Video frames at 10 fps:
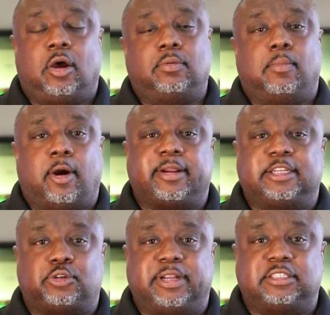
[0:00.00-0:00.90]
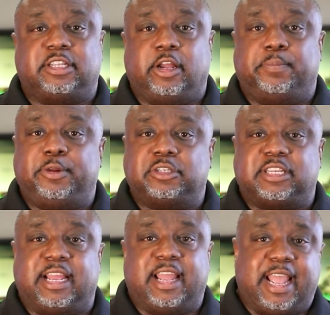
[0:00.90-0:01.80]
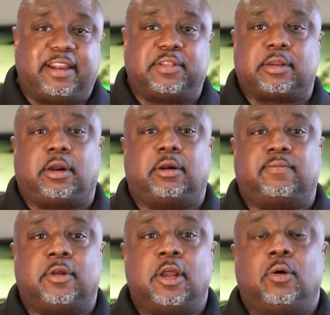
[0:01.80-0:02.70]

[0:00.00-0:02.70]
on market trends to help you stay ahead of the curve